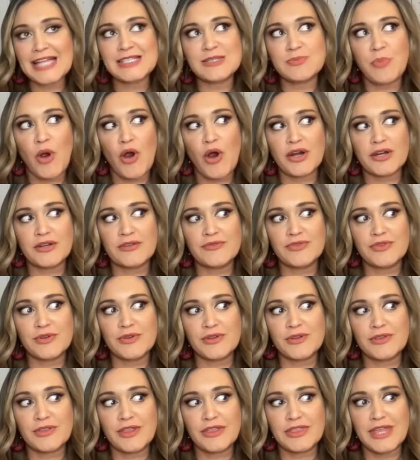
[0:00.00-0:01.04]
part of
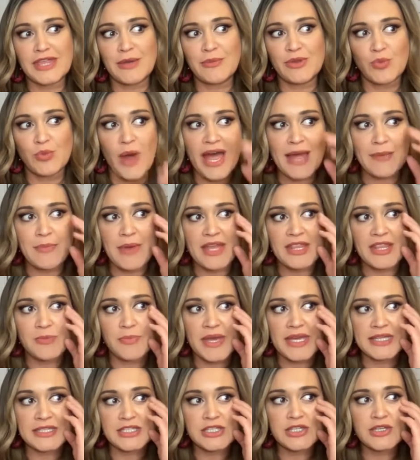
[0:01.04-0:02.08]
the thing with YA by the
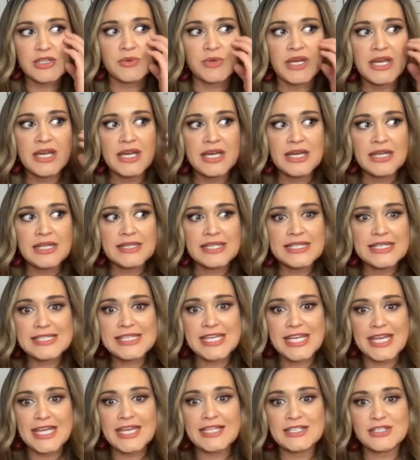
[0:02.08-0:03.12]
Bay too. These
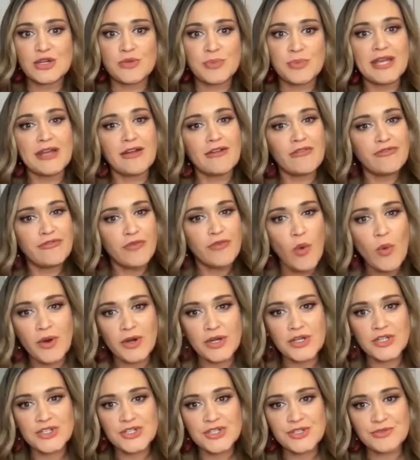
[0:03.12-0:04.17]
kids are being
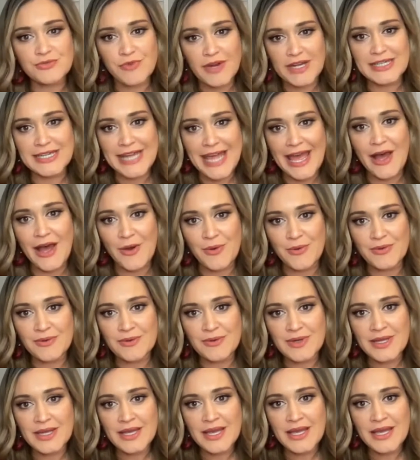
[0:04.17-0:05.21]
forged right now.
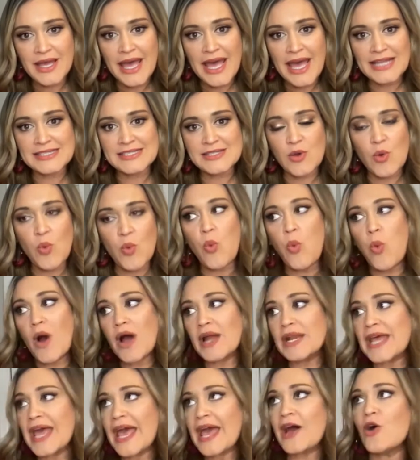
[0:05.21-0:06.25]
And so what
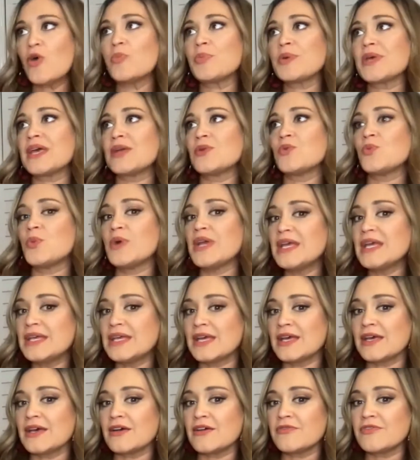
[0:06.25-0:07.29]
help can we
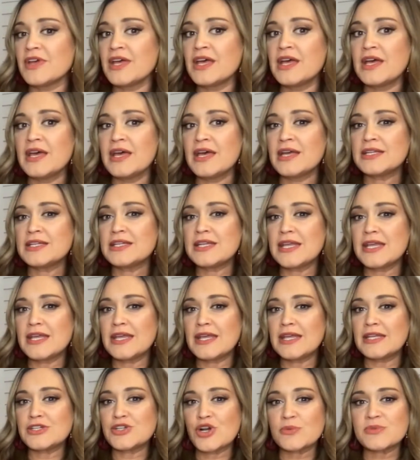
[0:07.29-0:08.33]
give
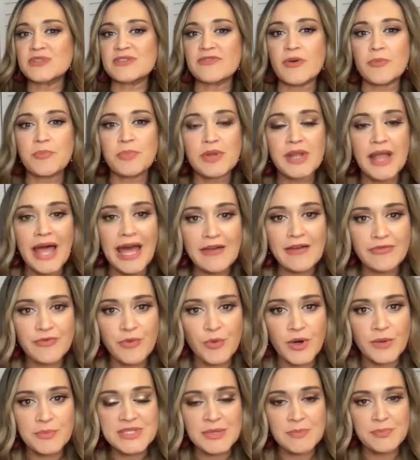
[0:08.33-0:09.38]
in terms of a
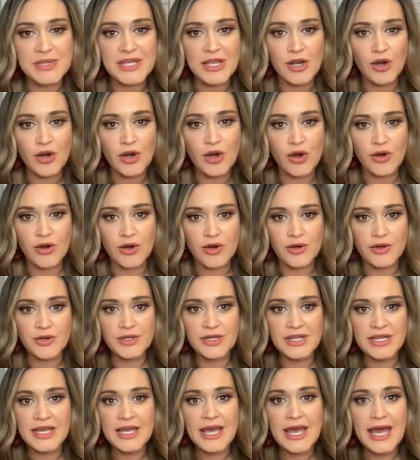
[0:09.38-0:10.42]
platform to be heard
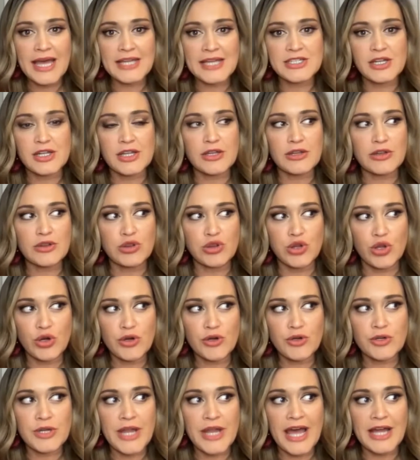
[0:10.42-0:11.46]
and to
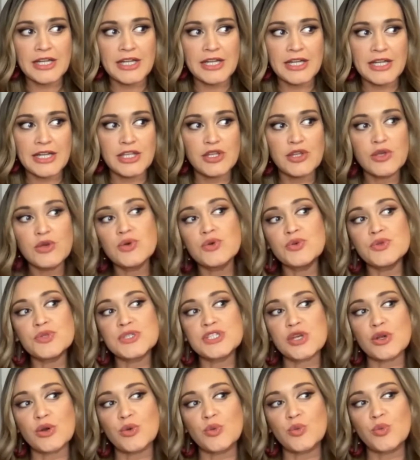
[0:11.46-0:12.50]
learn how to use
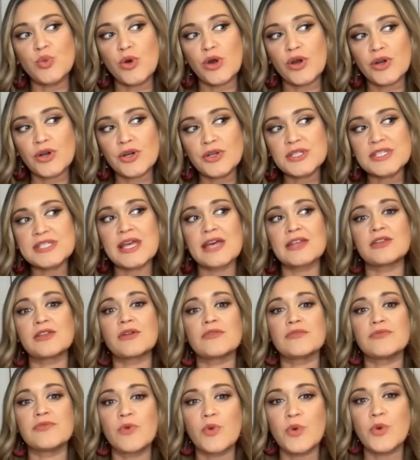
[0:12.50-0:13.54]
their words and
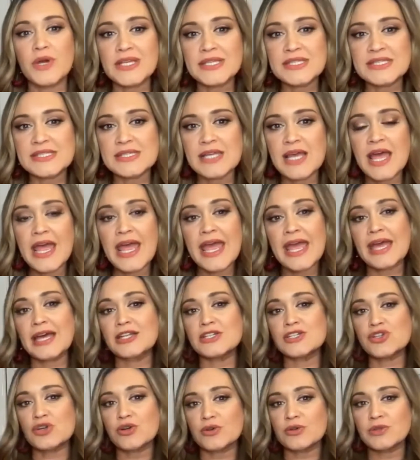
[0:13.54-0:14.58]
their voice
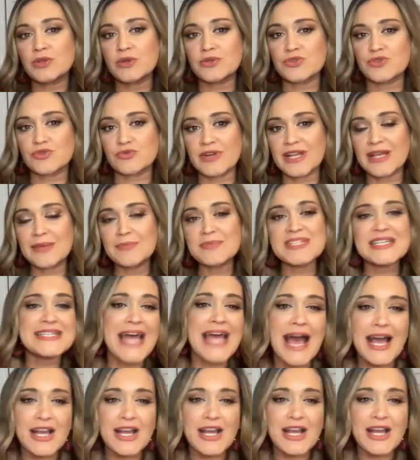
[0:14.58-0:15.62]
and turn their dreams
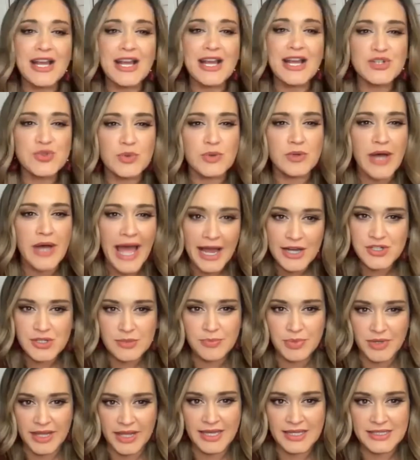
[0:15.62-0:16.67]
into actual action
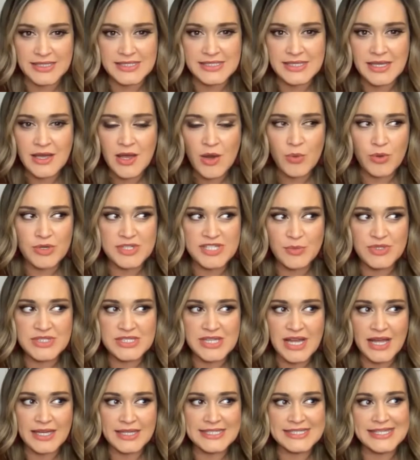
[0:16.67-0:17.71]
plans, where someone's
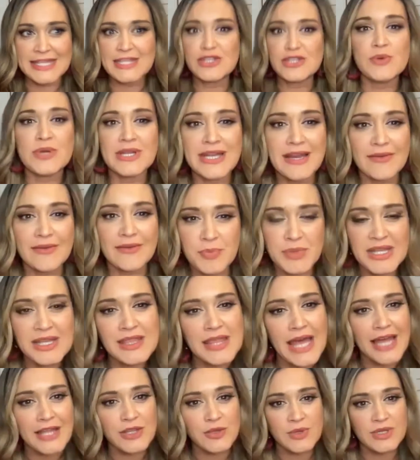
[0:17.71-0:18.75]
not going to say, you can never be
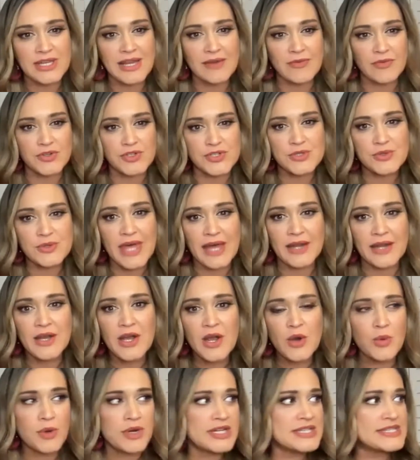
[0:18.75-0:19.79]
that, you can never do that.
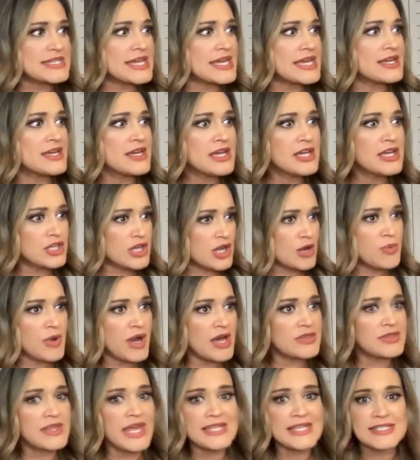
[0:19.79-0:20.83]
We're going to say, you know
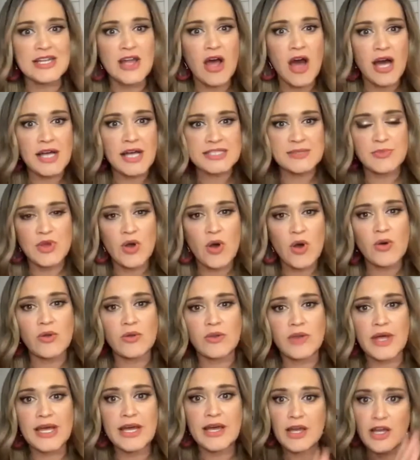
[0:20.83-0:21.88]
what, that's an awesome
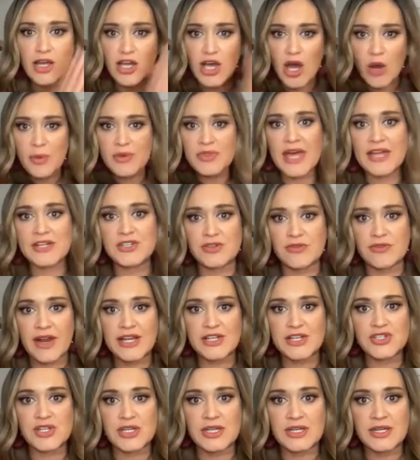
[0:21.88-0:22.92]
goal. Go in that
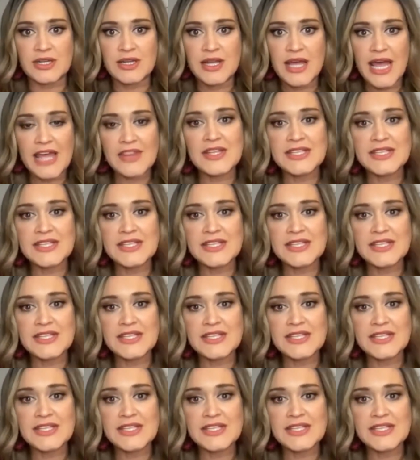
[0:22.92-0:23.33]
direction. And